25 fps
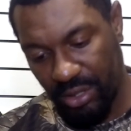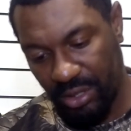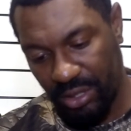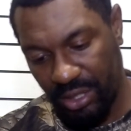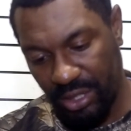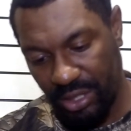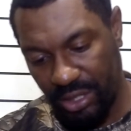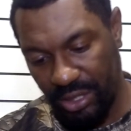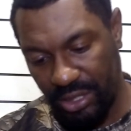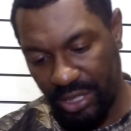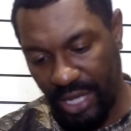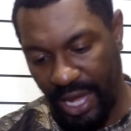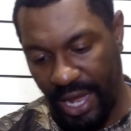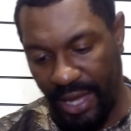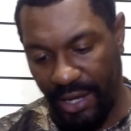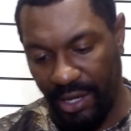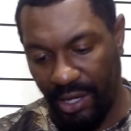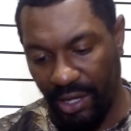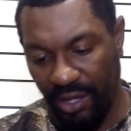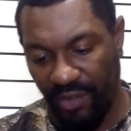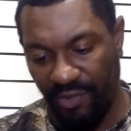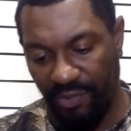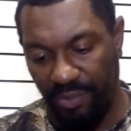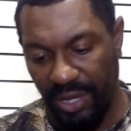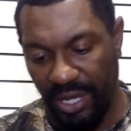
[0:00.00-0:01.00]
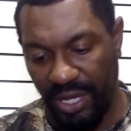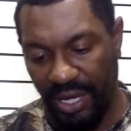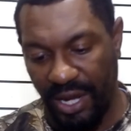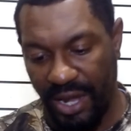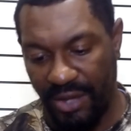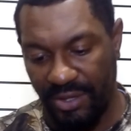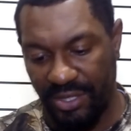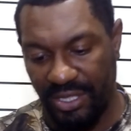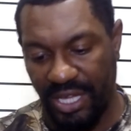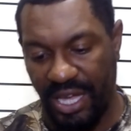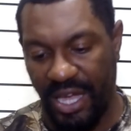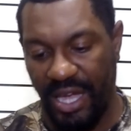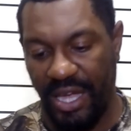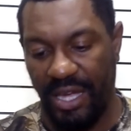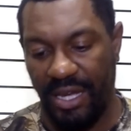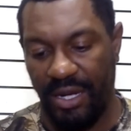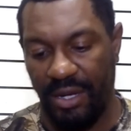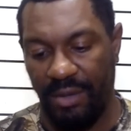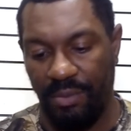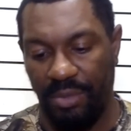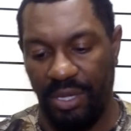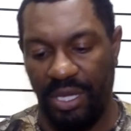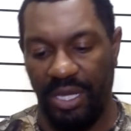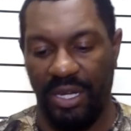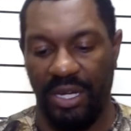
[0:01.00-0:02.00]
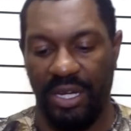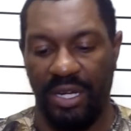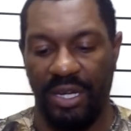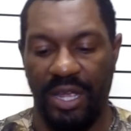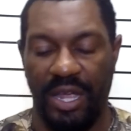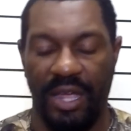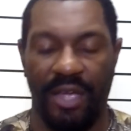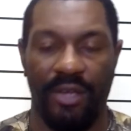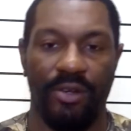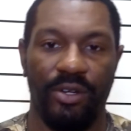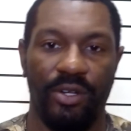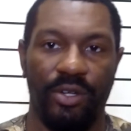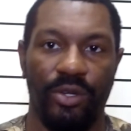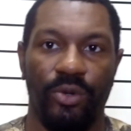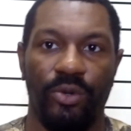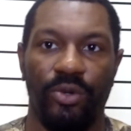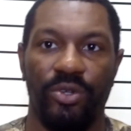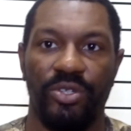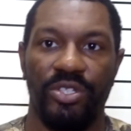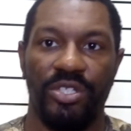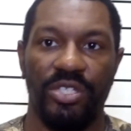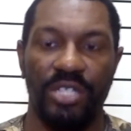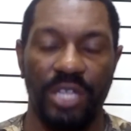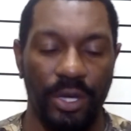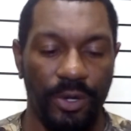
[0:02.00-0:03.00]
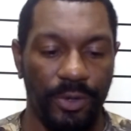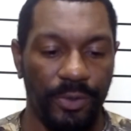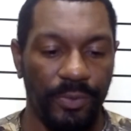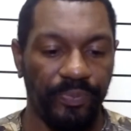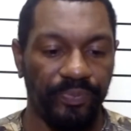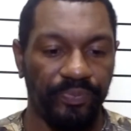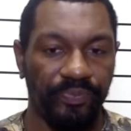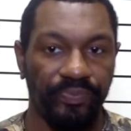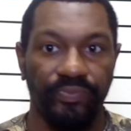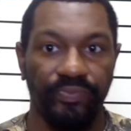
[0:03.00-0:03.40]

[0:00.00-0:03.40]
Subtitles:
because I love being outside and being in the outdoors. So